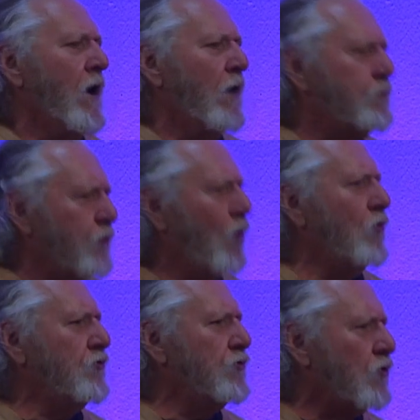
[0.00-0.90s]
of
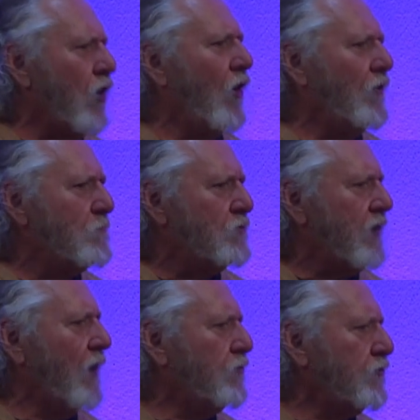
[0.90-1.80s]
those who call
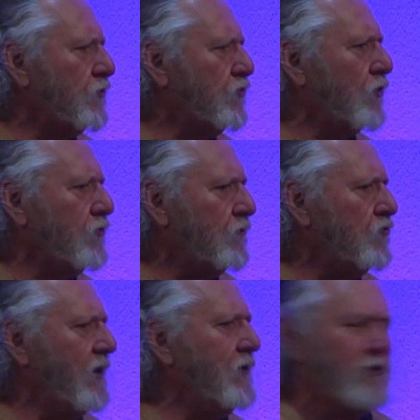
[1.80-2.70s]
themselves the church of
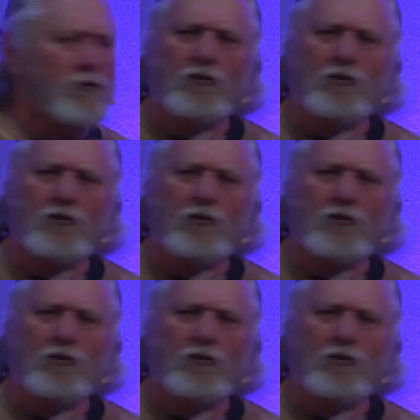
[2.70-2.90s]
Jesus